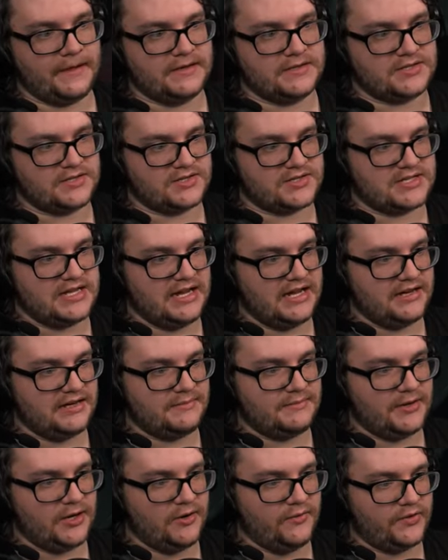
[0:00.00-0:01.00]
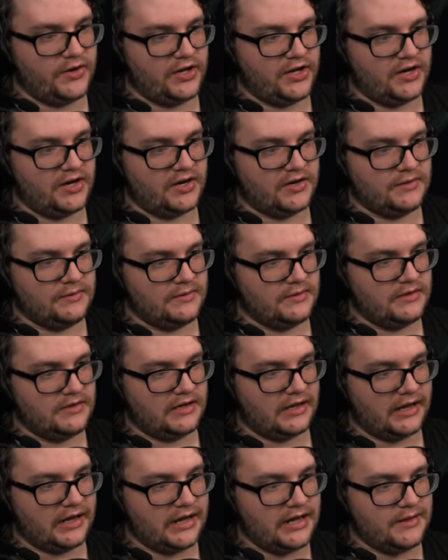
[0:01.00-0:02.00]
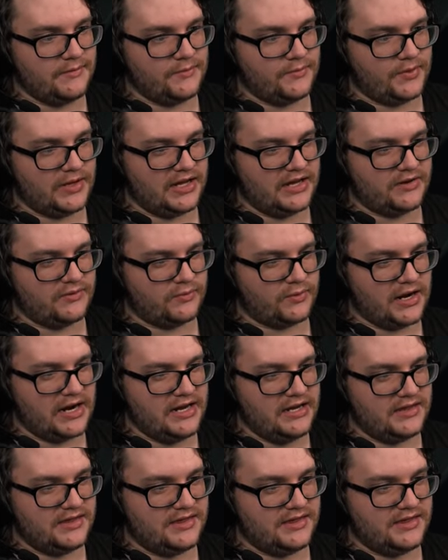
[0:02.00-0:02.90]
So stand over here, aim like right